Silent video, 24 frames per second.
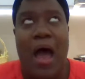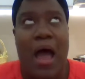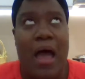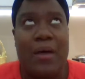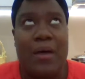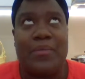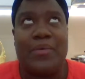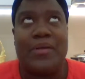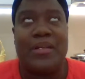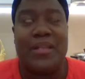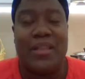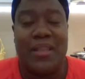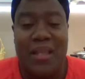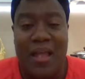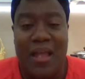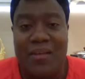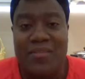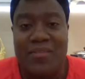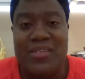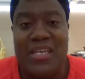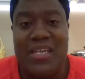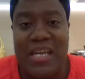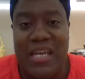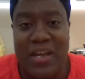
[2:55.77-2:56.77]
I would
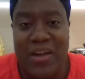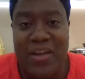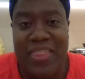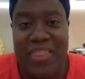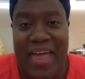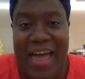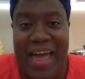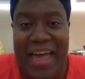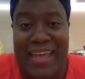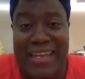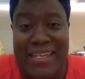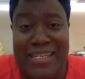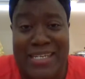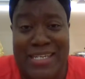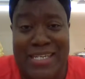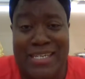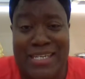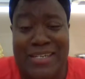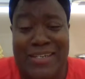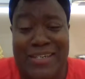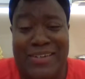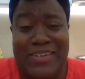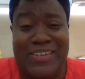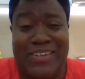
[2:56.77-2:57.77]
love to hear that
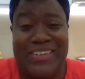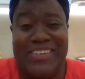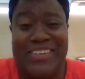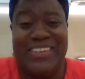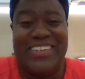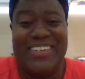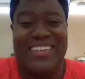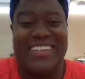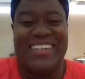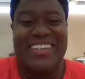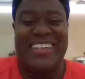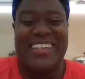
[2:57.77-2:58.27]
too.